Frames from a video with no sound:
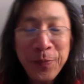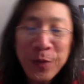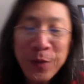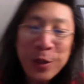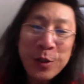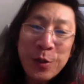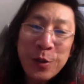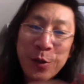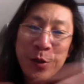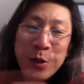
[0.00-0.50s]

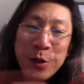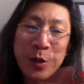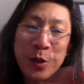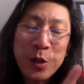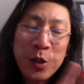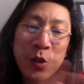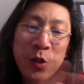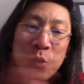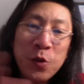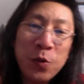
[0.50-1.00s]
So there's
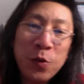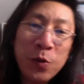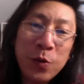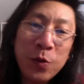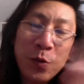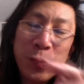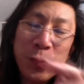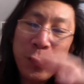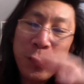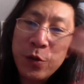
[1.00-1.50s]
this
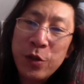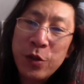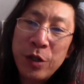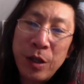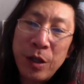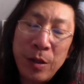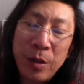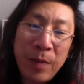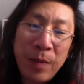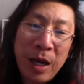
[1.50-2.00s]
huge
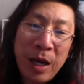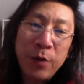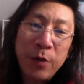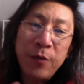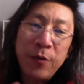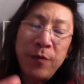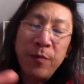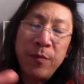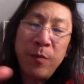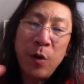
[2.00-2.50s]
amount
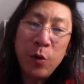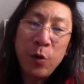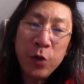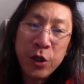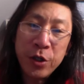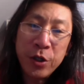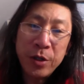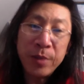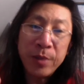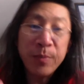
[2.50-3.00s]
of
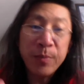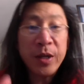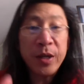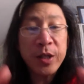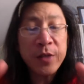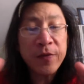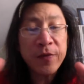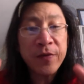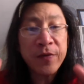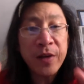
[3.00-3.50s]
motion, but
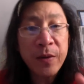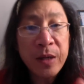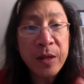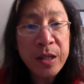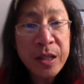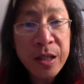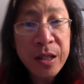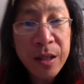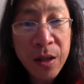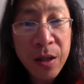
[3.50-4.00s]
it's very
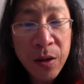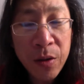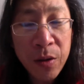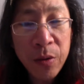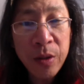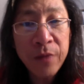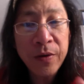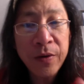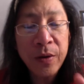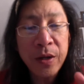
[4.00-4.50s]
slow
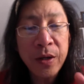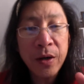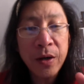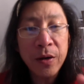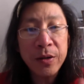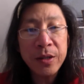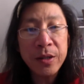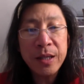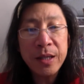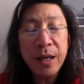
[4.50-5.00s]
and very
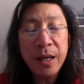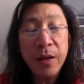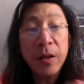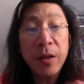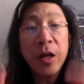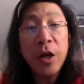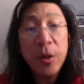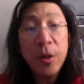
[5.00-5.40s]
hard to tell.